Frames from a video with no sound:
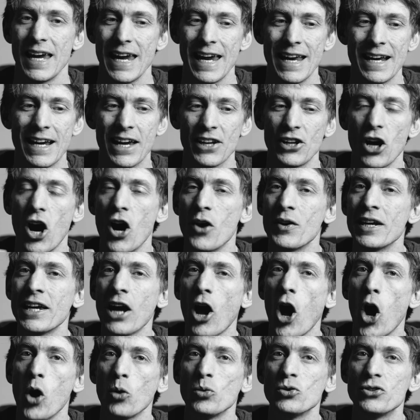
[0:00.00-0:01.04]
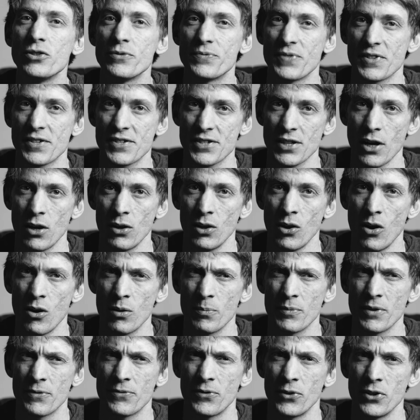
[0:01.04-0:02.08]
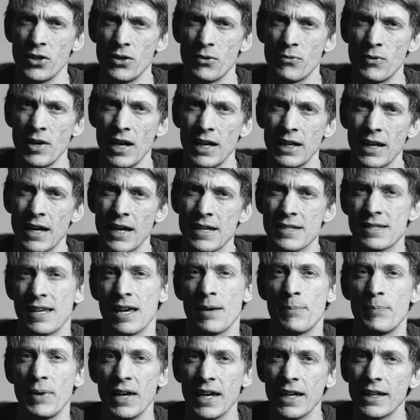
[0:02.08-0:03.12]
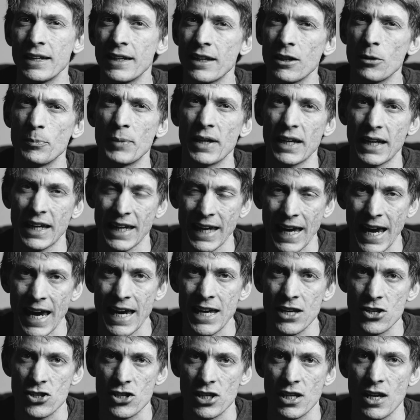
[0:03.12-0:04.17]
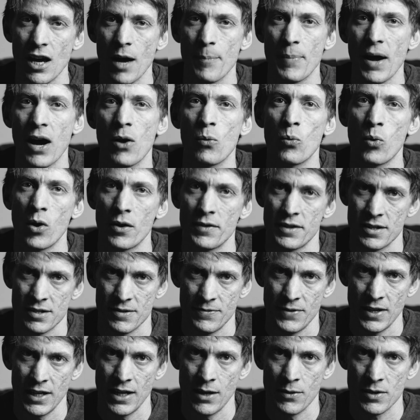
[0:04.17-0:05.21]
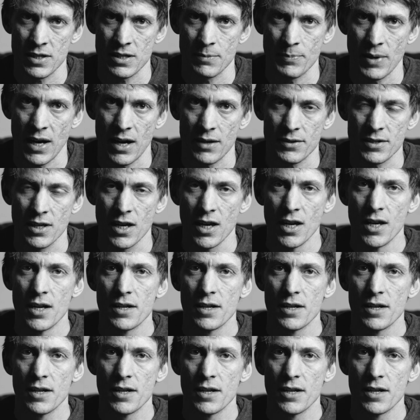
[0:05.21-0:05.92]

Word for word: it can only hold you for so long before you realize they're being a little bit cagey about what this video is about.